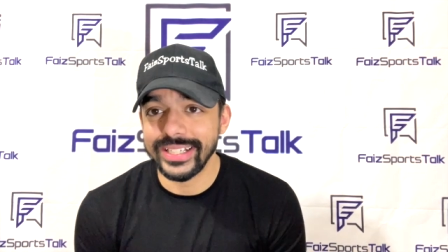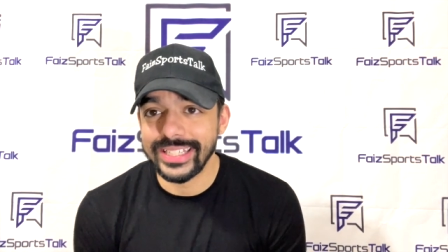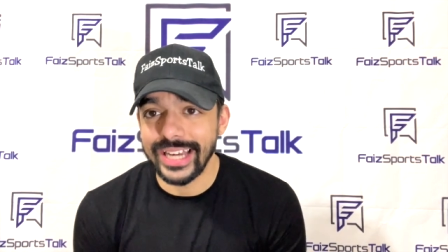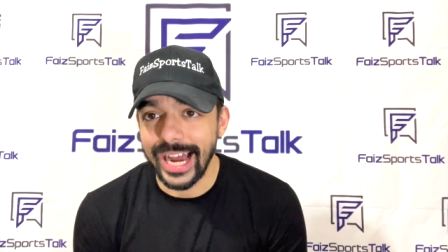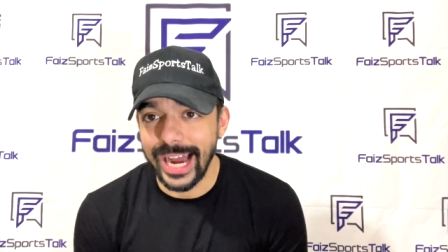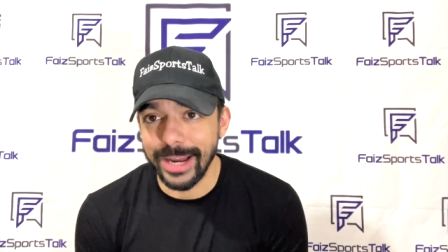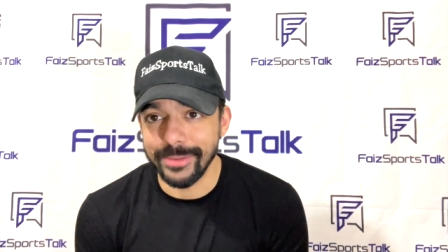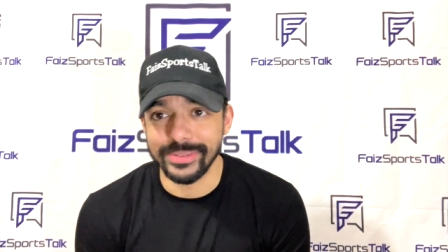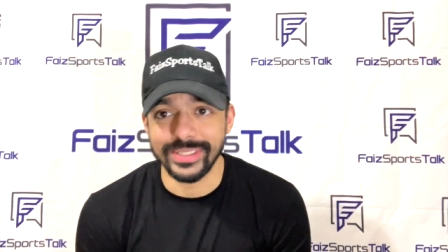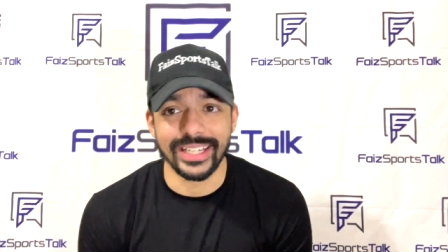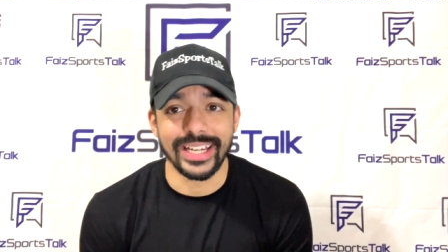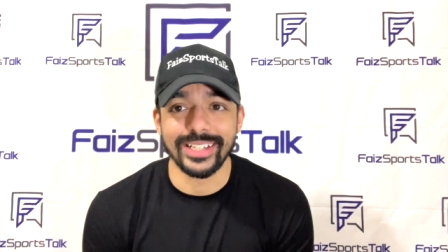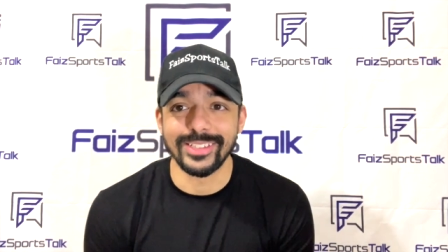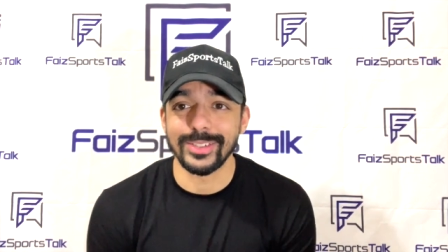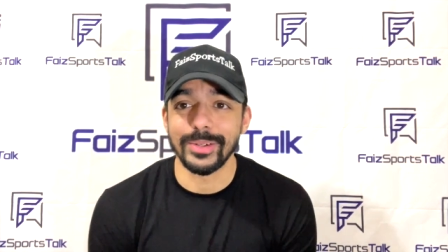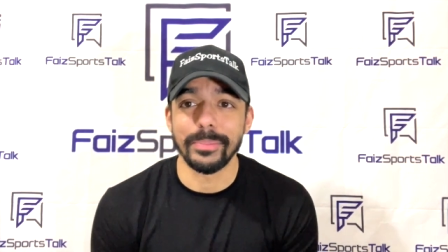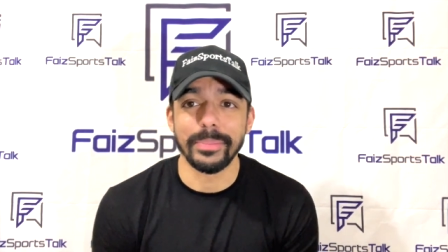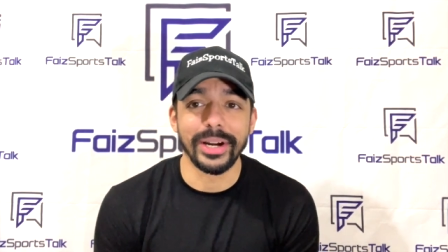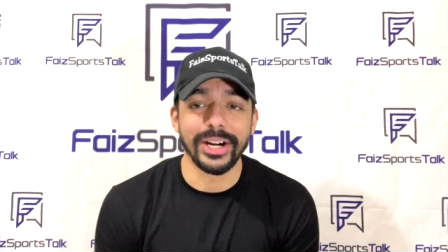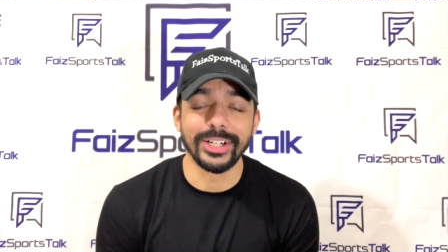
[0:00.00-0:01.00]
times against
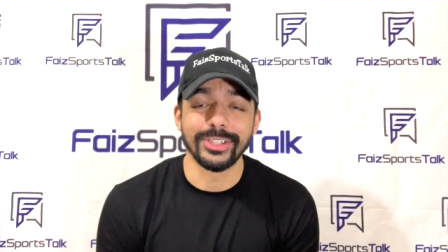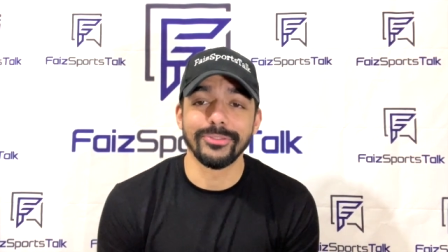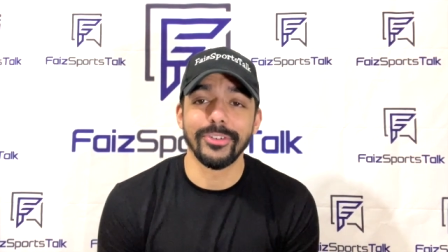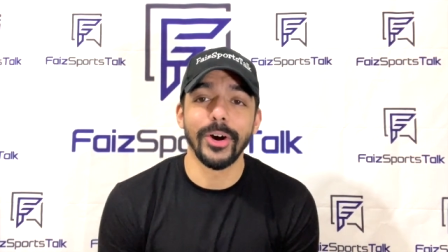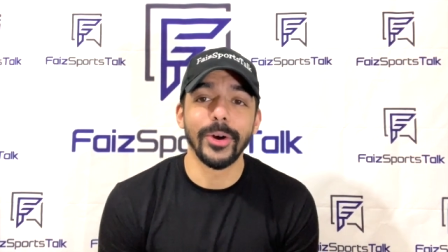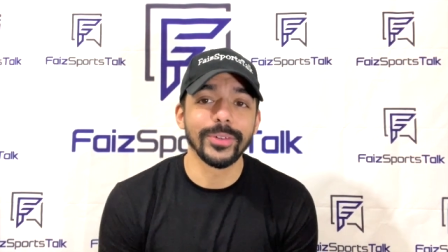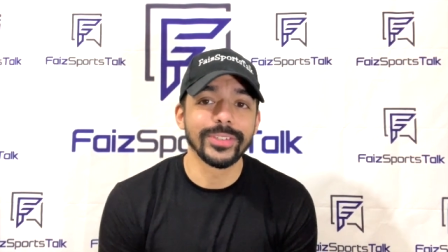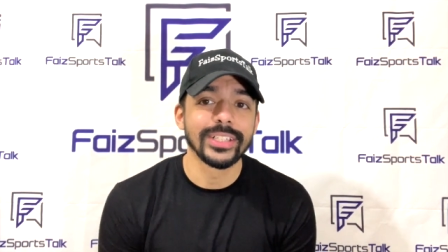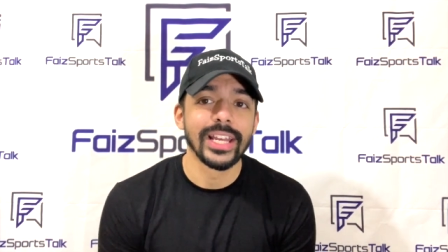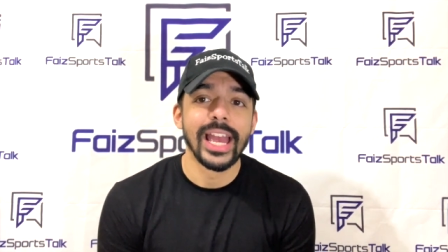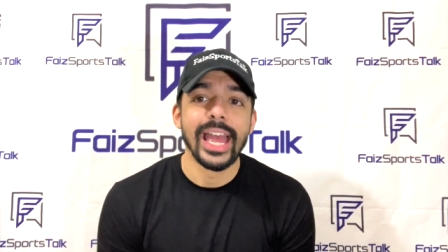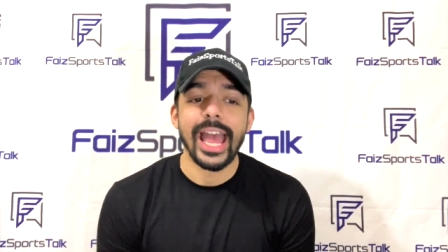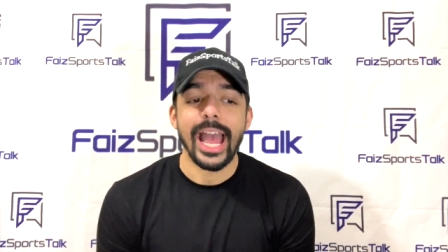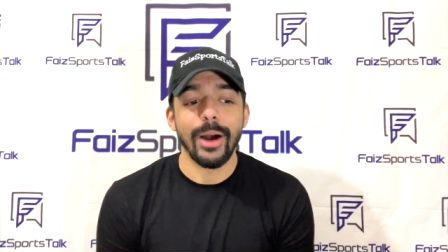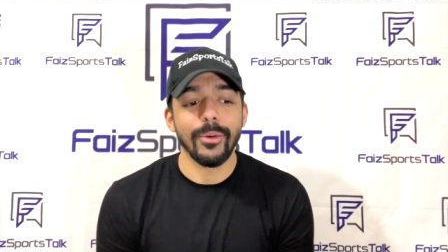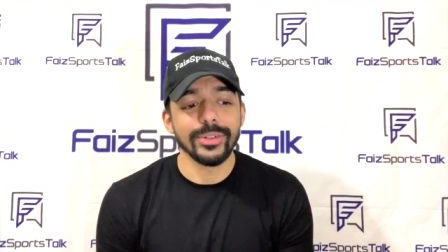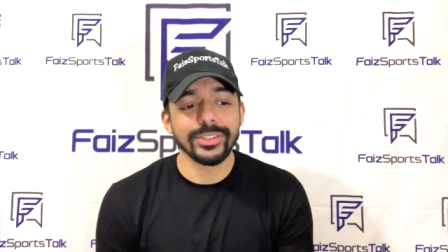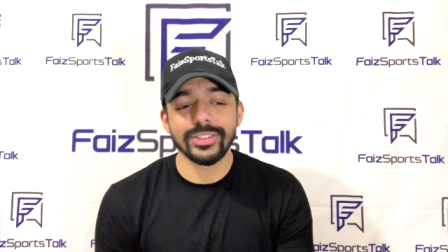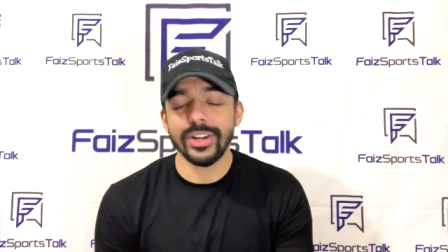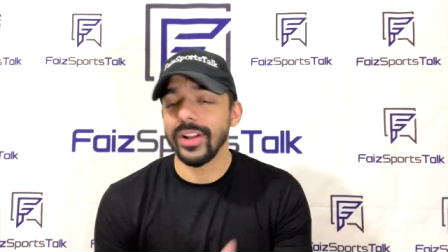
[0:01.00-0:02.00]
the Bears, folks. And
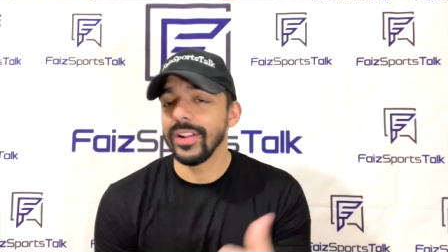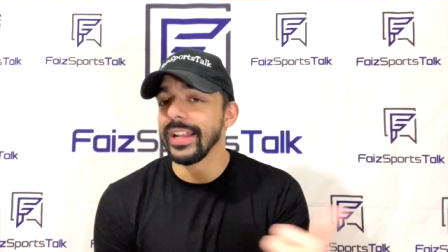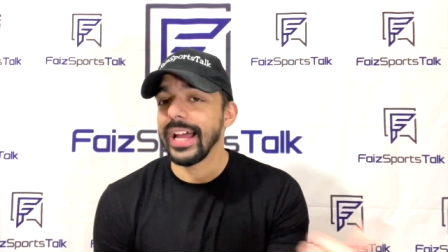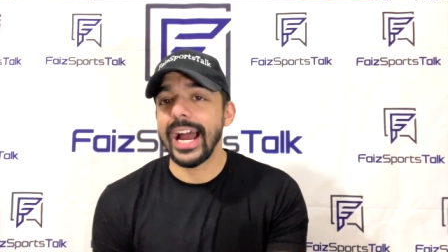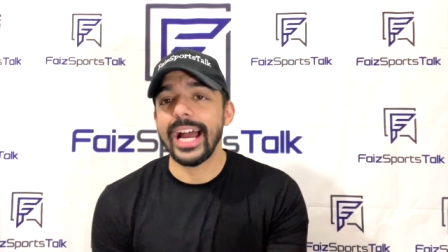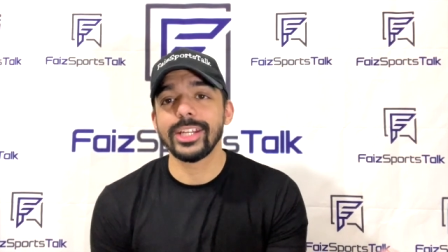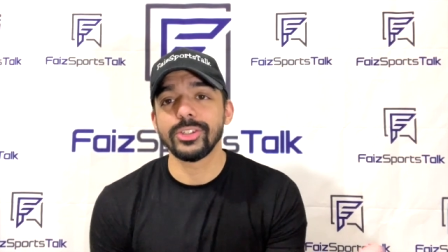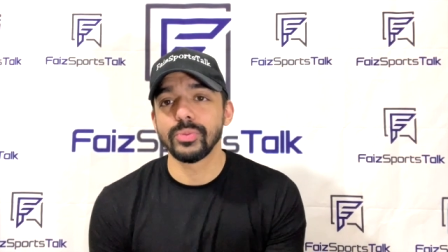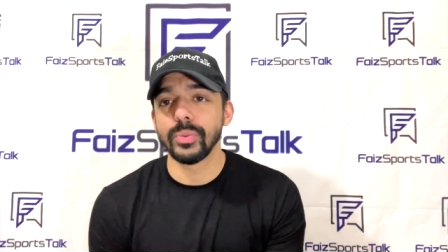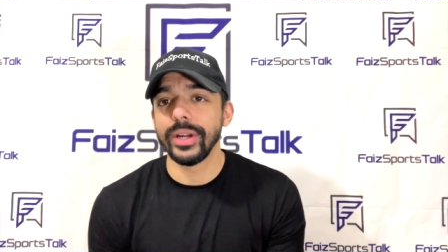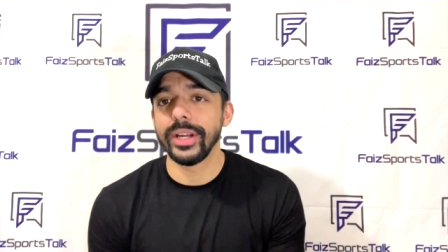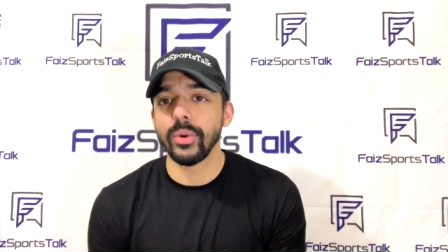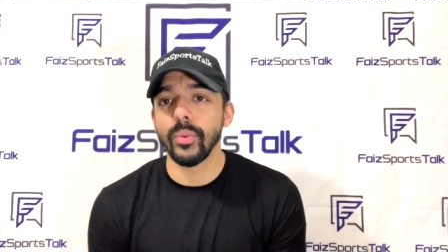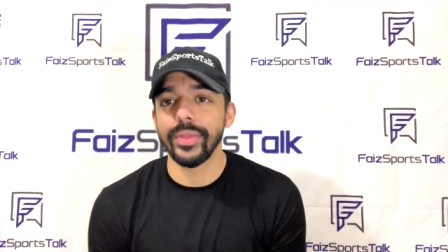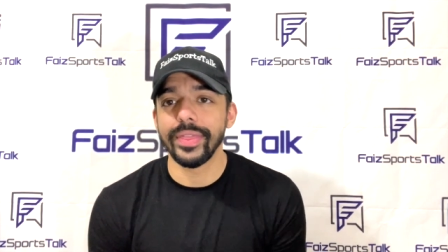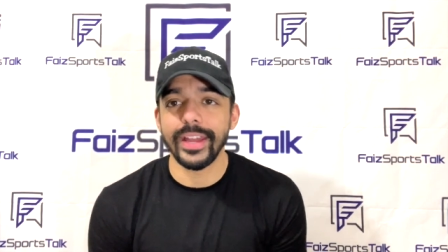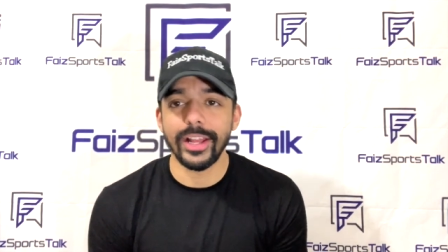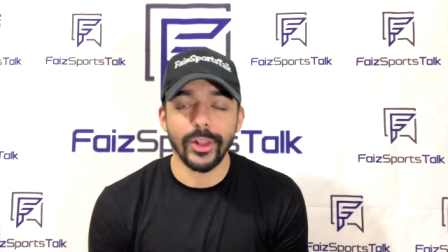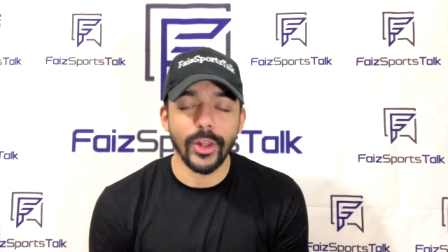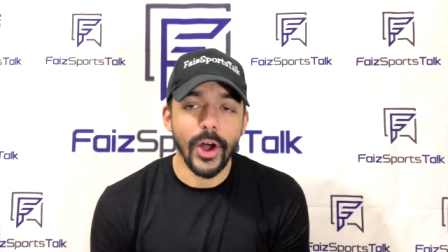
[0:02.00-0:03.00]
we saw last week when
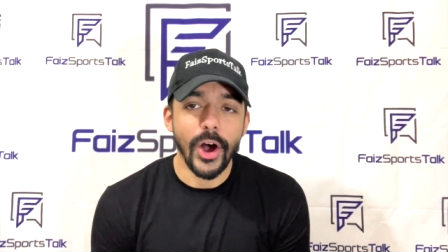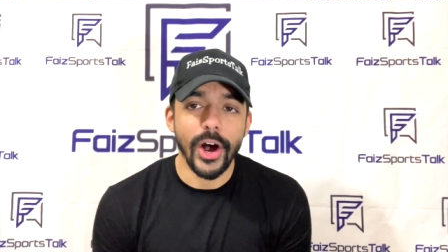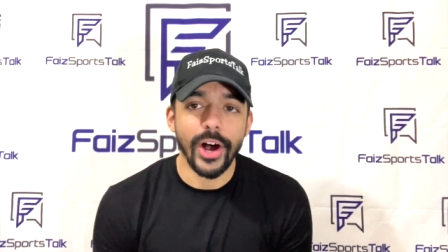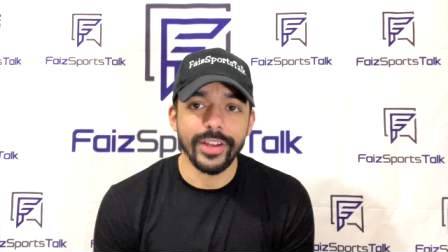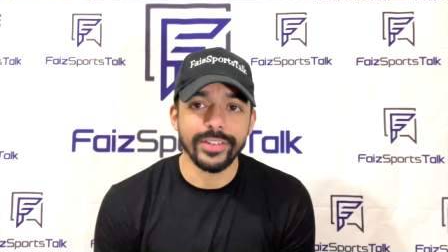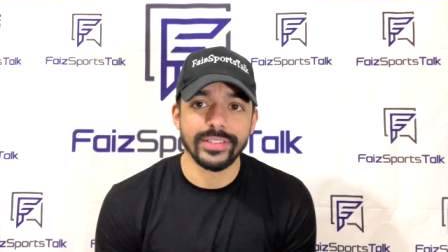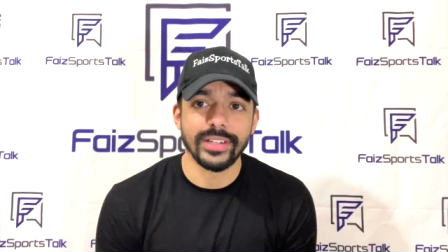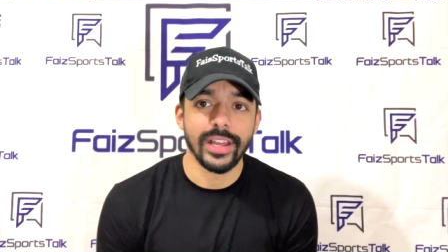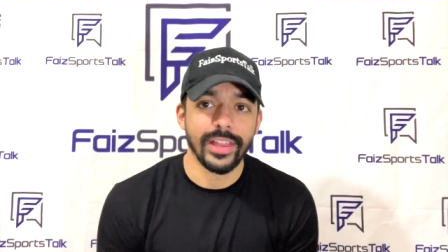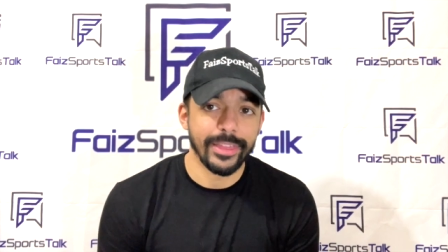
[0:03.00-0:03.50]
they lost